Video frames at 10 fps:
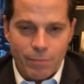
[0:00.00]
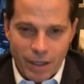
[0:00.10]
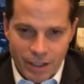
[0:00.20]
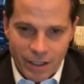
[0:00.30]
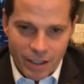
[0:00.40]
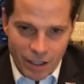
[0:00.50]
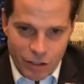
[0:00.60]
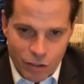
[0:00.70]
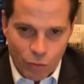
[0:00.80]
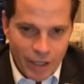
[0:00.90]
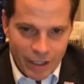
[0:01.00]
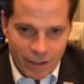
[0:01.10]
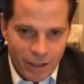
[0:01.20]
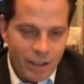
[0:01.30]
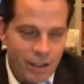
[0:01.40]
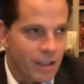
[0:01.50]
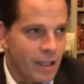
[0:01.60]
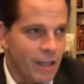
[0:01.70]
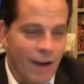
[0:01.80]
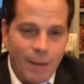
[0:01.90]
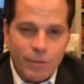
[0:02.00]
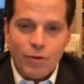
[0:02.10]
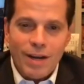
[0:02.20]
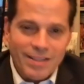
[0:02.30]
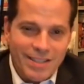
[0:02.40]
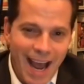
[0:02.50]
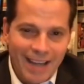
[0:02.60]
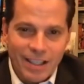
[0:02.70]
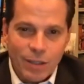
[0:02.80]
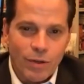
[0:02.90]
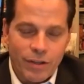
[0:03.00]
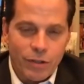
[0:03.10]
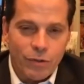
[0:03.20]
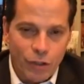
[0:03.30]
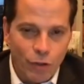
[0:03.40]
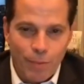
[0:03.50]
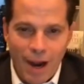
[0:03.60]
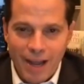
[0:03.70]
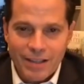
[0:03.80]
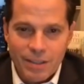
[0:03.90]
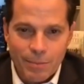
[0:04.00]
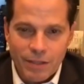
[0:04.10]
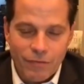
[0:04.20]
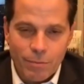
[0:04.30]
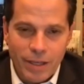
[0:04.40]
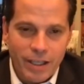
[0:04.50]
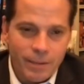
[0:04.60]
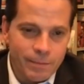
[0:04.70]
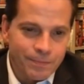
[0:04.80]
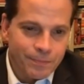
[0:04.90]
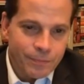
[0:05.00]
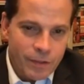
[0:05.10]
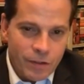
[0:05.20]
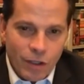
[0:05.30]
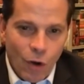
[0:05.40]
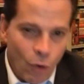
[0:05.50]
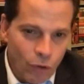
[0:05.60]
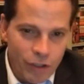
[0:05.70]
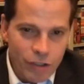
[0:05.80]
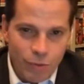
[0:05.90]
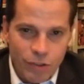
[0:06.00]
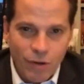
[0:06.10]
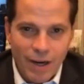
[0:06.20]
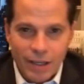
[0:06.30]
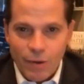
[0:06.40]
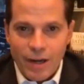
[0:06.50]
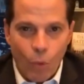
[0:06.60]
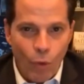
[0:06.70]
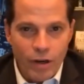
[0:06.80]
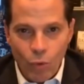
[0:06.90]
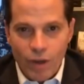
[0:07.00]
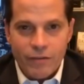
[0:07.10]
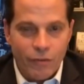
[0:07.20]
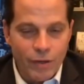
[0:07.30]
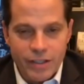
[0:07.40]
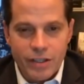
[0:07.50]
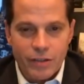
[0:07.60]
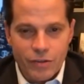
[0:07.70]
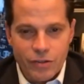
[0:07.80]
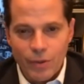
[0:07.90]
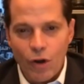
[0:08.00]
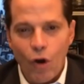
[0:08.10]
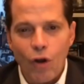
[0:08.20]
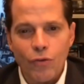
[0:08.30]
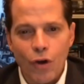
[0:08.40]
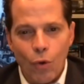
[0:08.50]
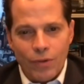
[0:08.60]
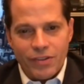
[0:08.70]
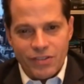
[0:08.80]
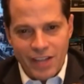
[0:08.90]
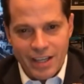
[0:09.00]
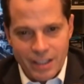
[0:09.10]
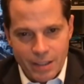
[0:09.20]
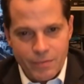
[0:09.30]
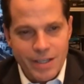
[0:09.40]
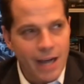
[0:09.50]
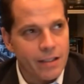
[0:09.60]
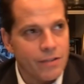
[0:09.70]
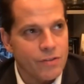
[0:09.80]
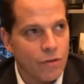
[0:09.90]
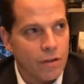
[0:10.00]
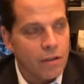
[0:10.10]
money is green. If I'm transacting with you, you're buying something from me. The goal is we're trying to create a win-win for each other. So we all know what the stated objectives are.